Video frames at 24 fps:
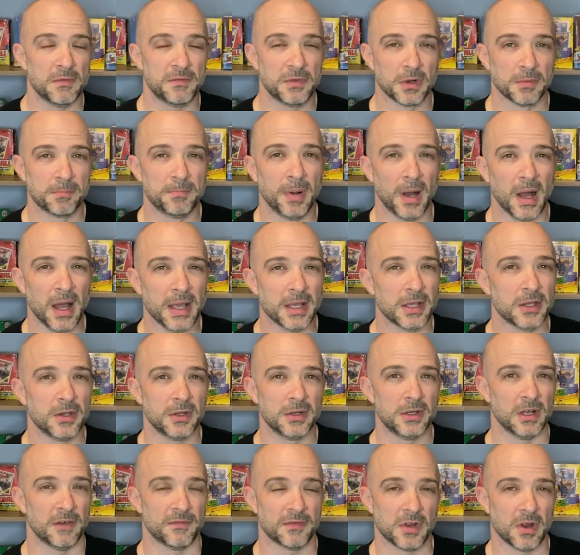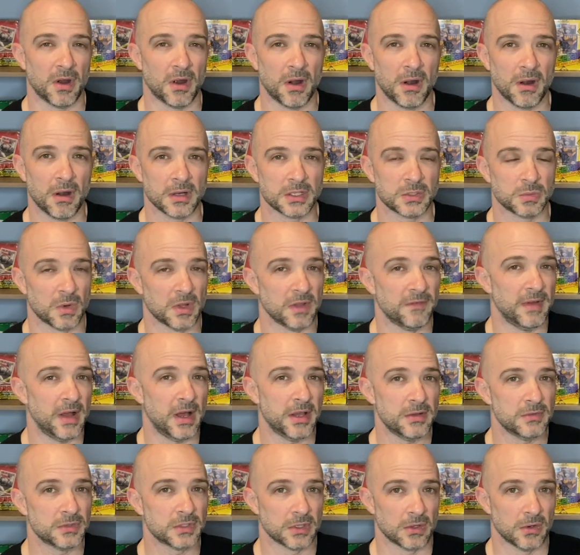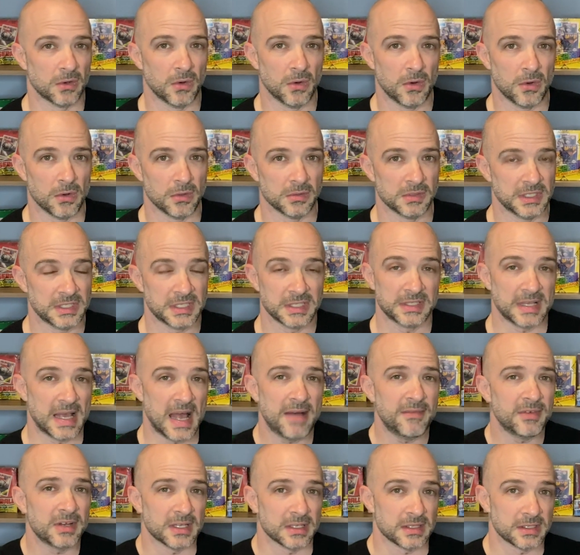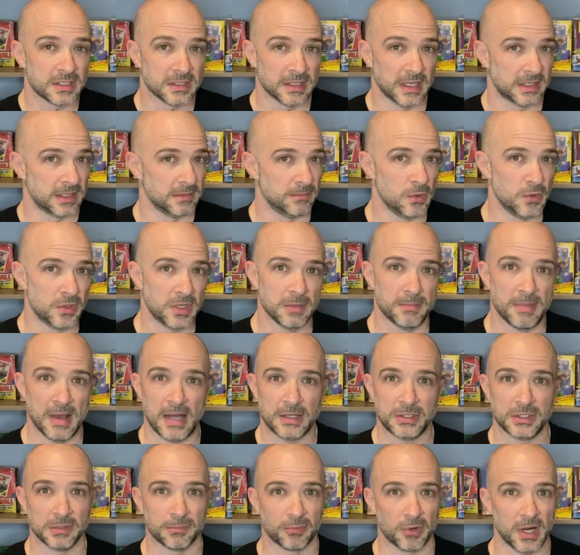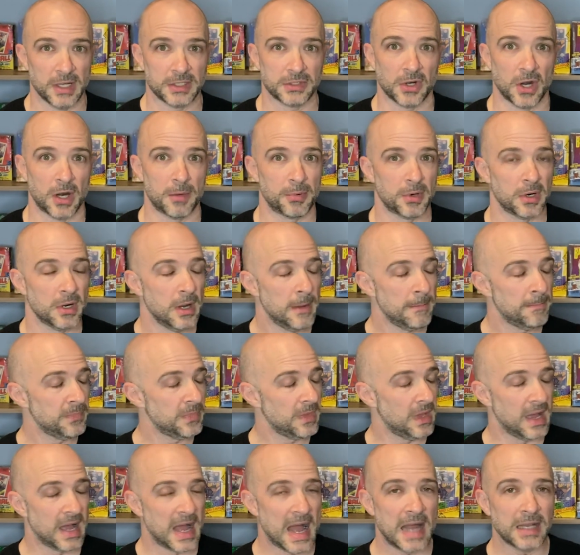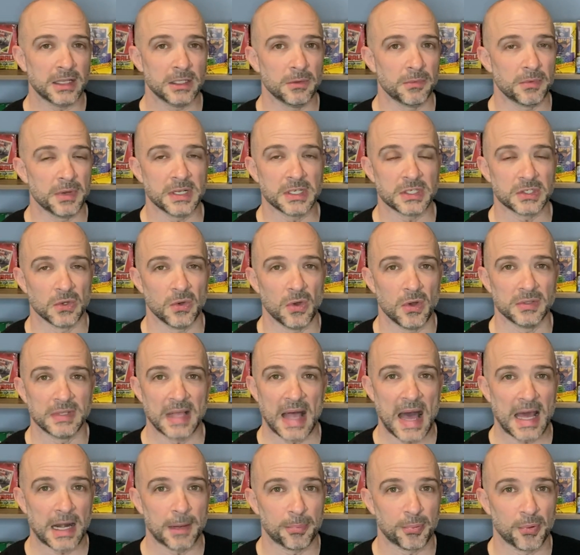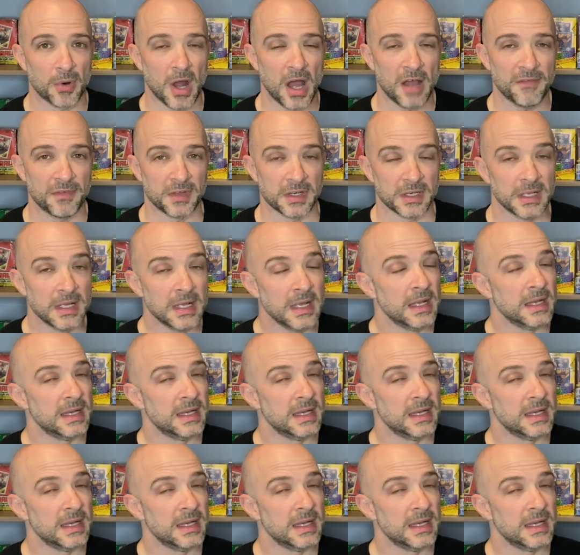if you're buying good enough cards where the value is going to hold, this is evidence, like the Mookie Betts or the Bryce Harper, Adley resold at a profit.